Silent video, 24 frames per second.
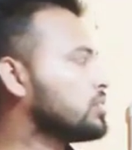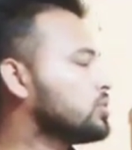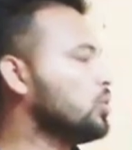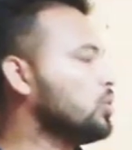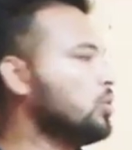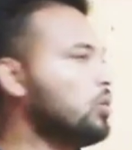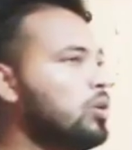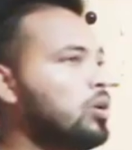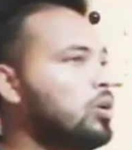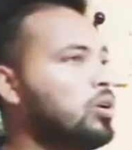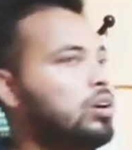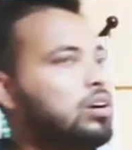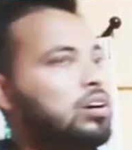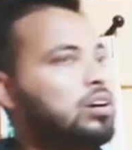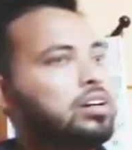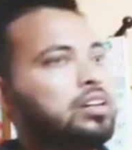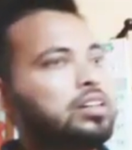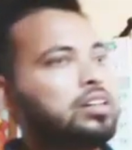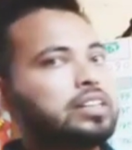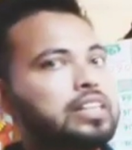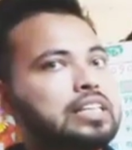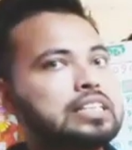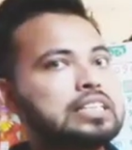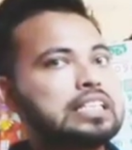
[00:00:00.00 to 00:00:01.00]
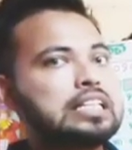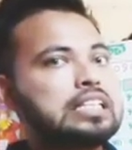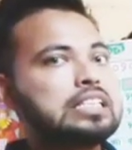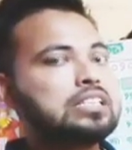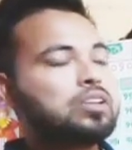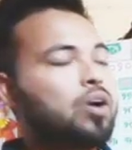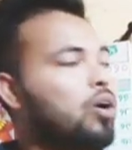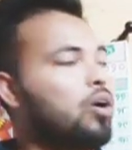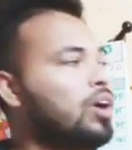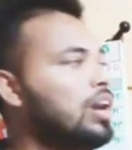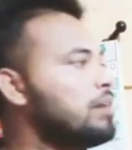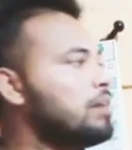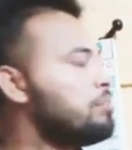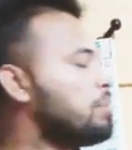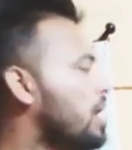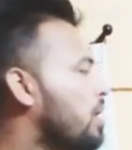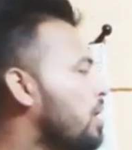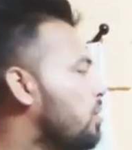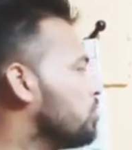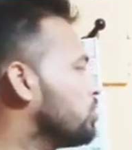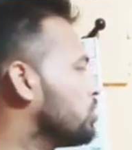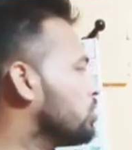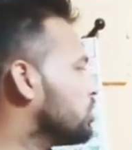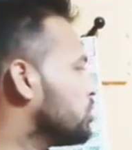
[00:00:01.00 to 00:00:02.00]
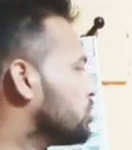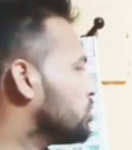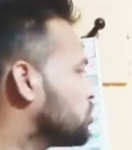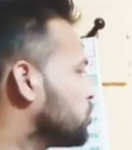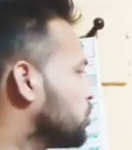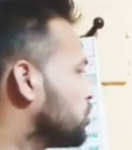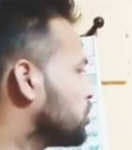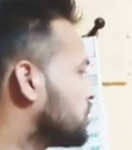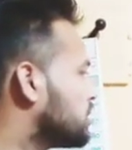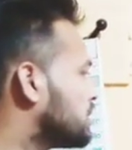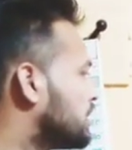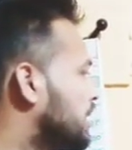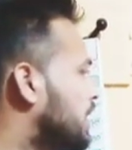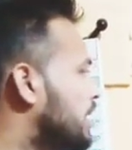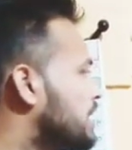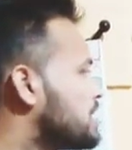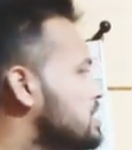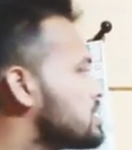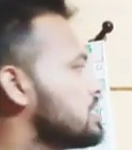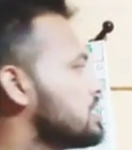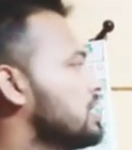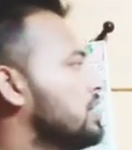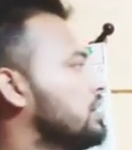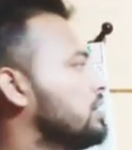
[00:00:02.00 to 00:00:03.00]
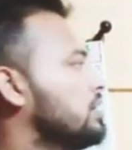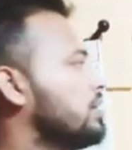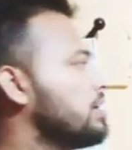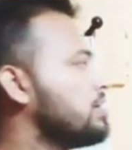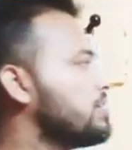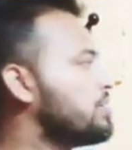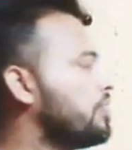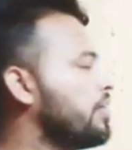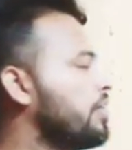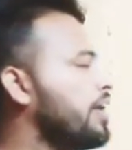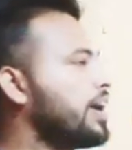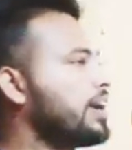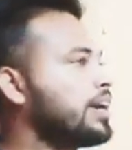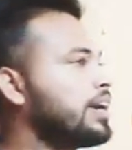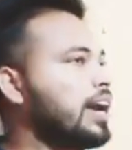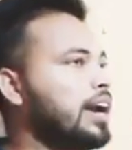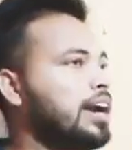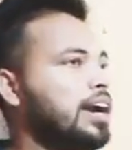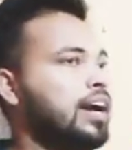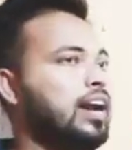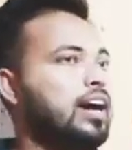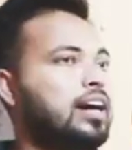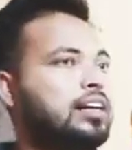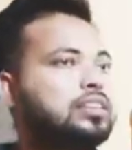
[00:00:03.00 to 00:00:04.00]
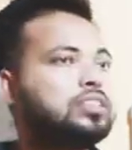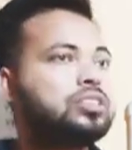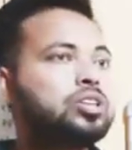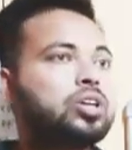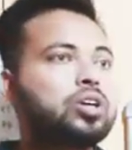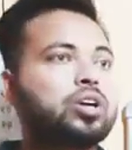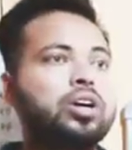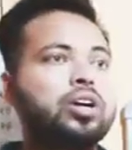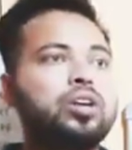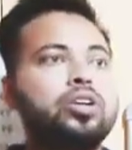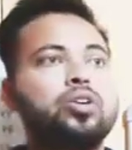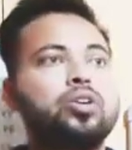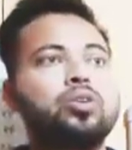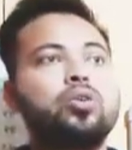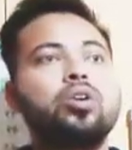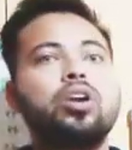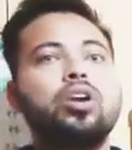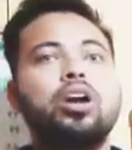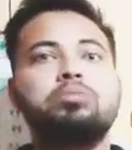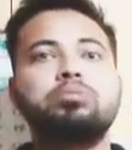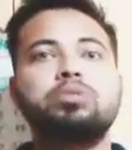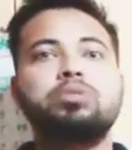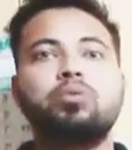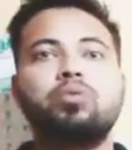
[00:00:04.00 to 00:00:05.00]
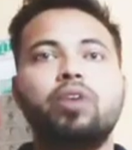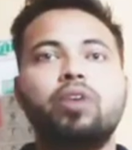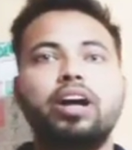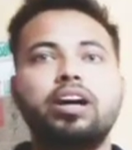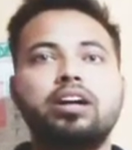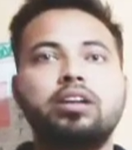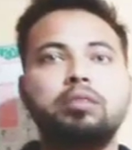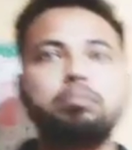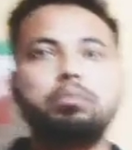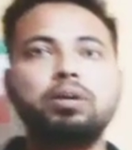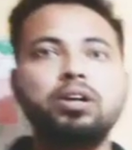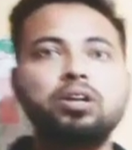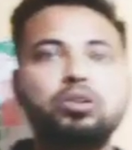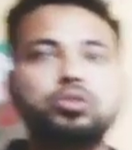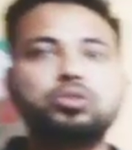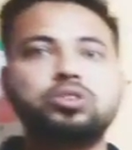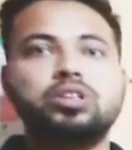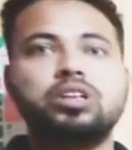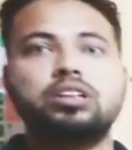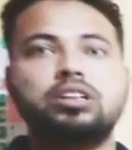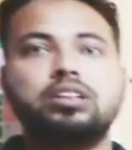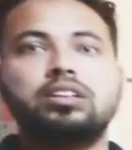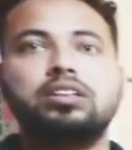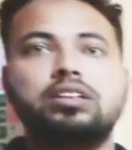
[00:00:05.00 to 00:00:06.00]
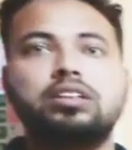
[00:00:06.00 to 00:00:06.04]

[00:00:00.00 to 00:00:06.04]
So this is all about the sources, the effect, and last, the control of the water pollution.